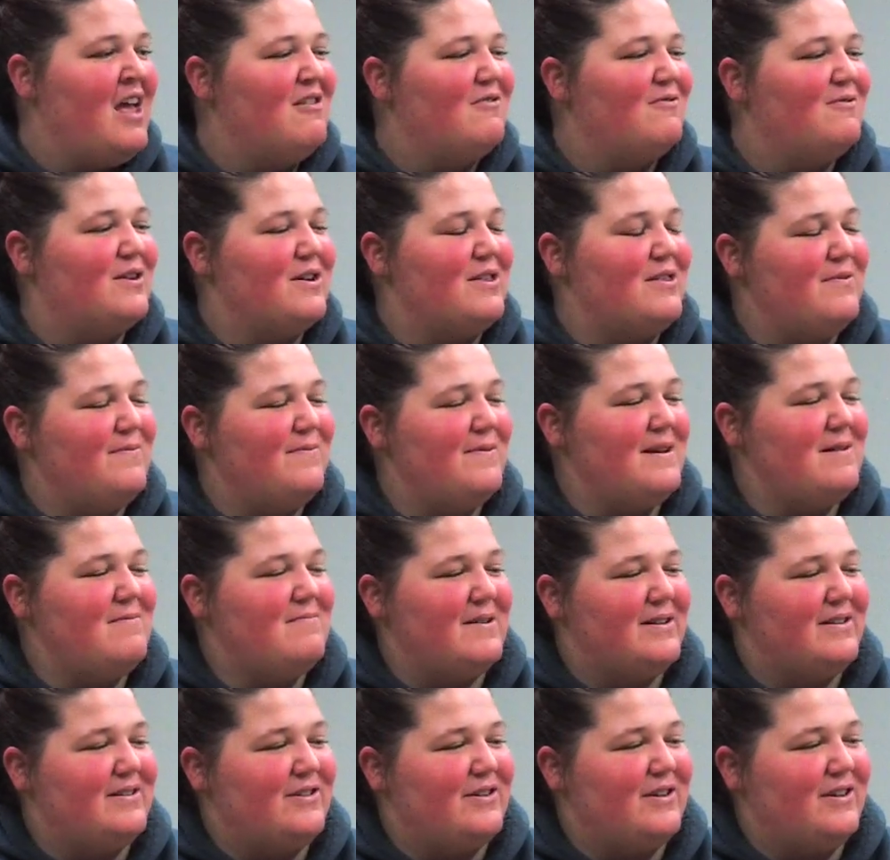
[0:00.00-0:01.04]
For 3
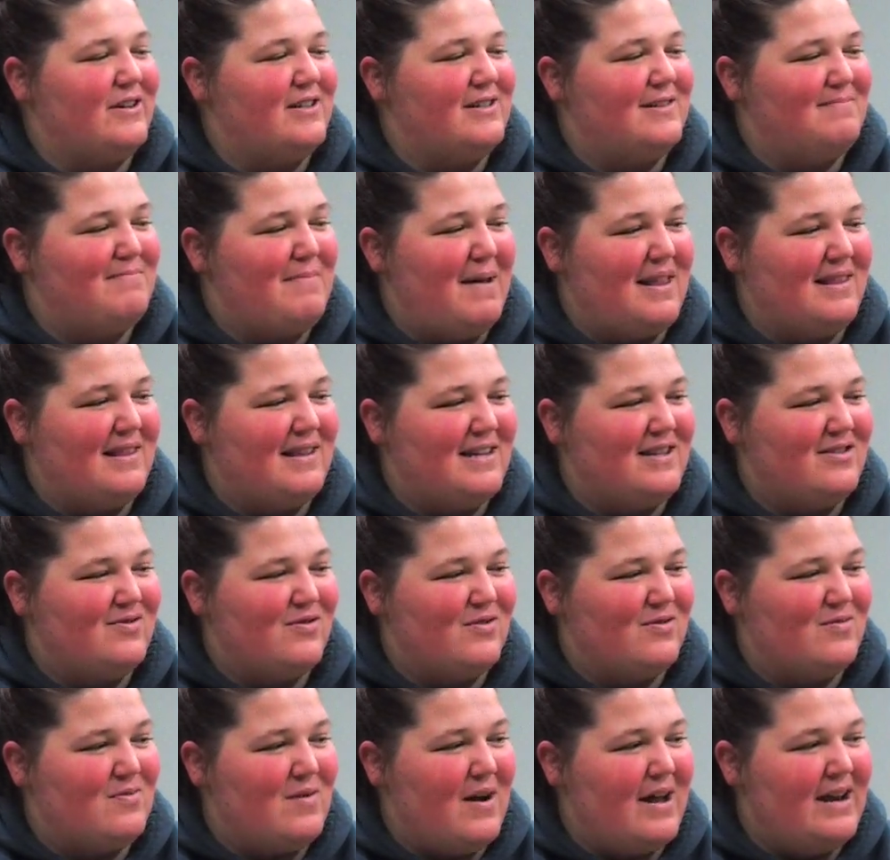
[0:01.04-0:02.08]
winters, Bentley
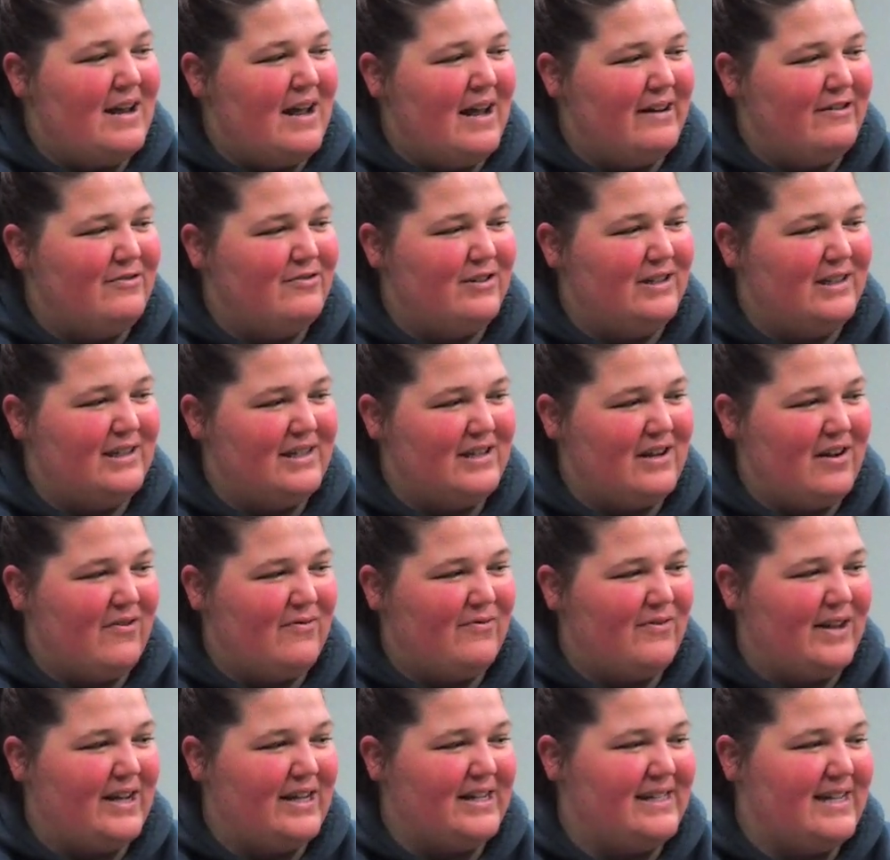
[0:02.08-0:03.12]
drew 100
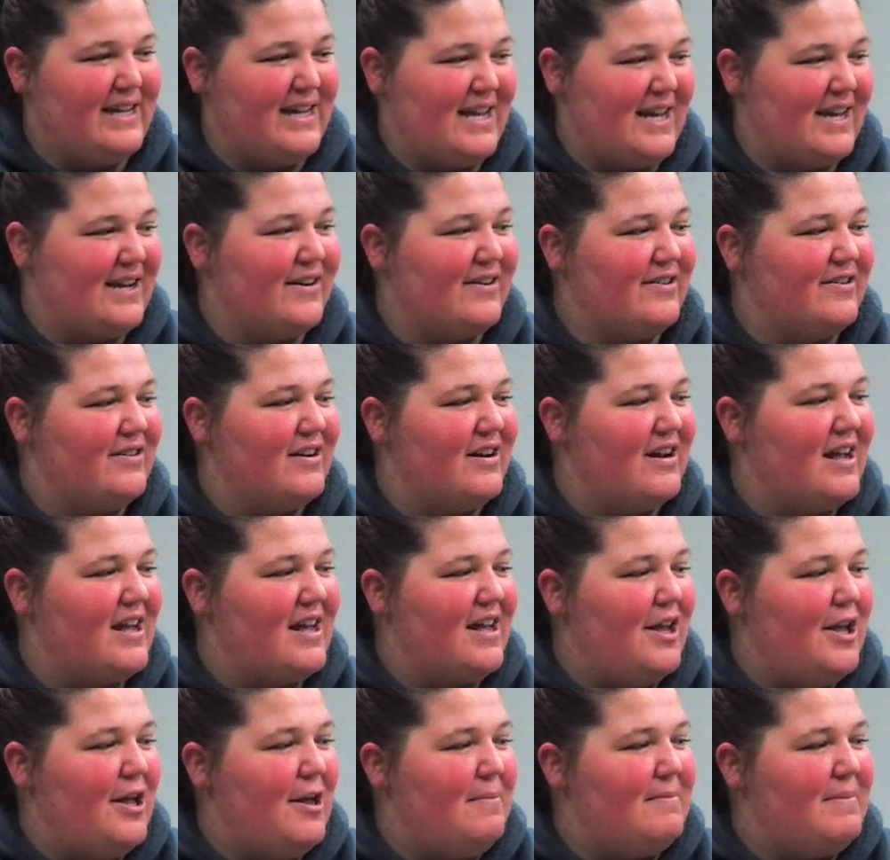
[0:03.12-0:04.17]
snowflakes a year,
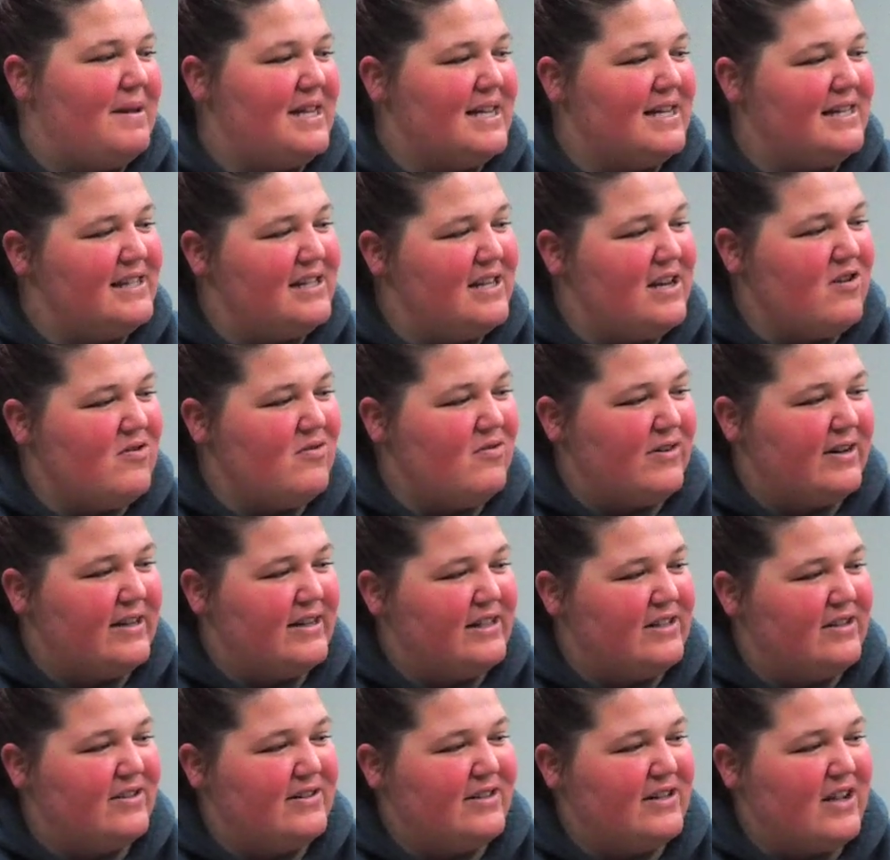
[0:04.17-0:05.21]
but the snow
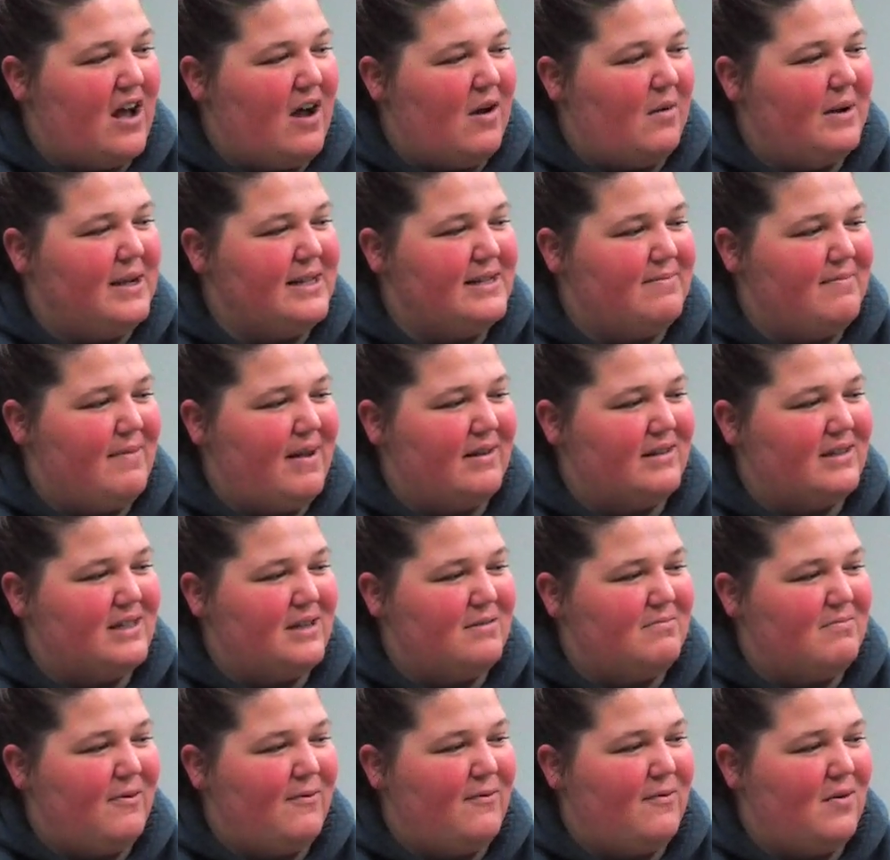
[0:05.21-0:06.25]
crystals always
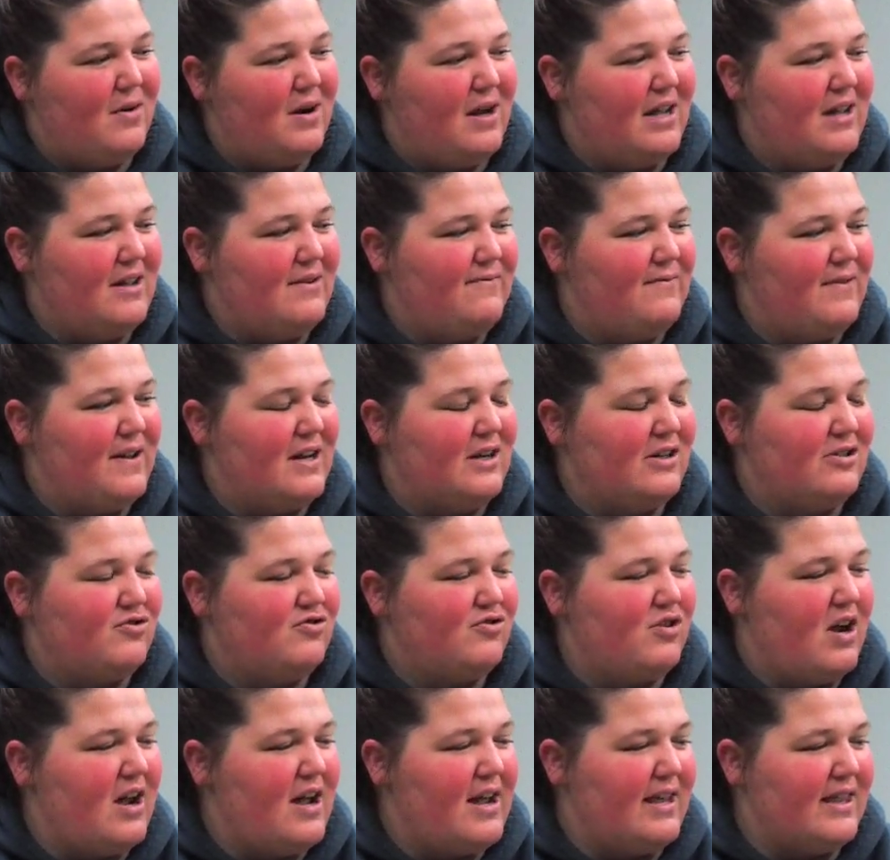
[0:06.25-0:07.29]
melted before he could finish
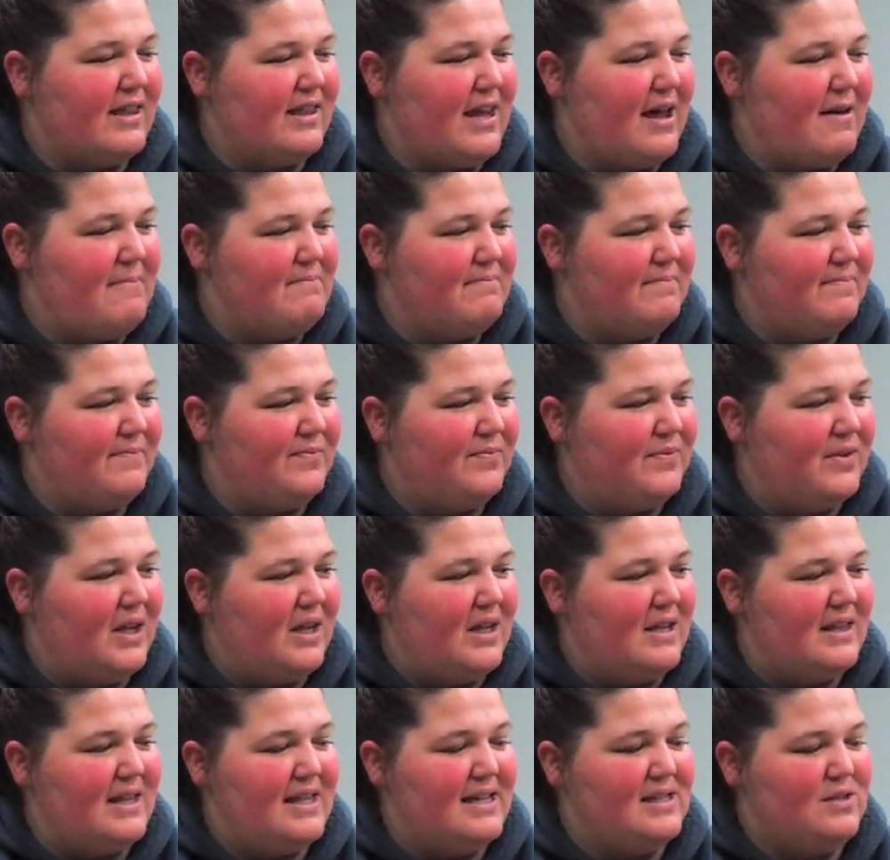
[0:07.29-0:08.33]
drawing them.
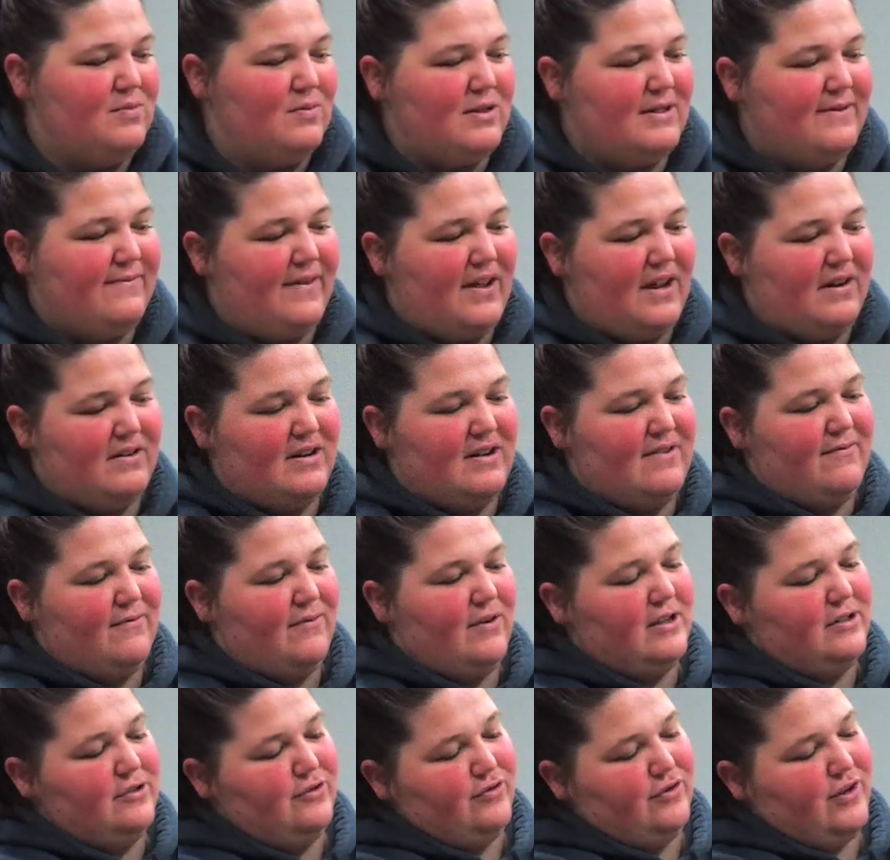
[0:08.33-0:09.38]
This was very
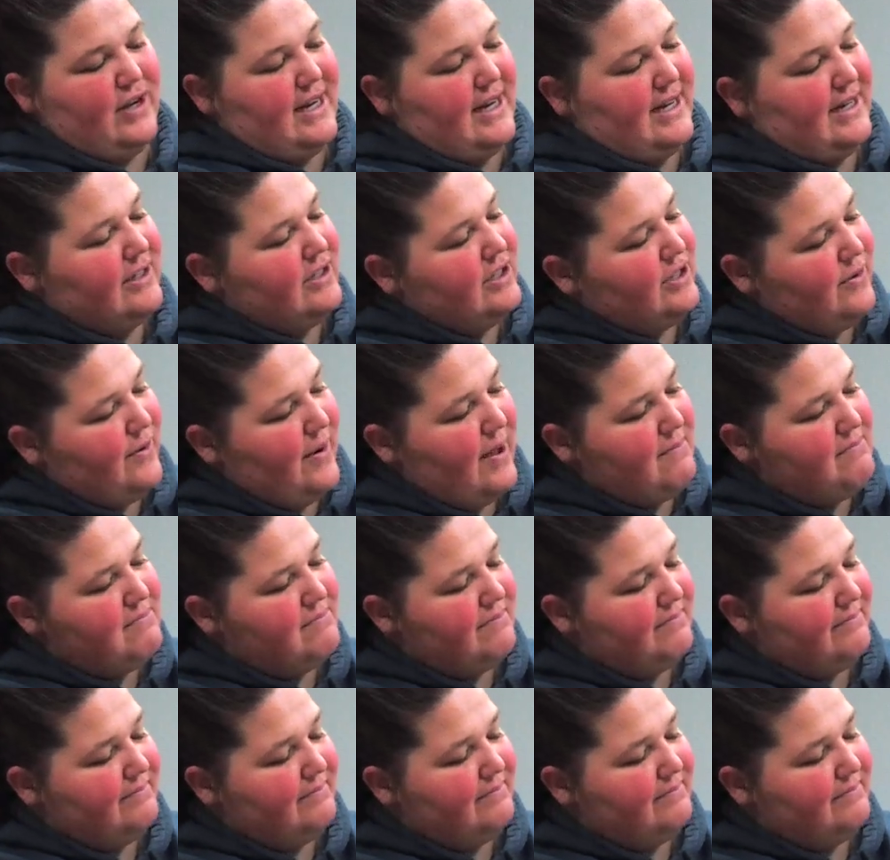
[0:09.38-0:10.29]
frustrating to him.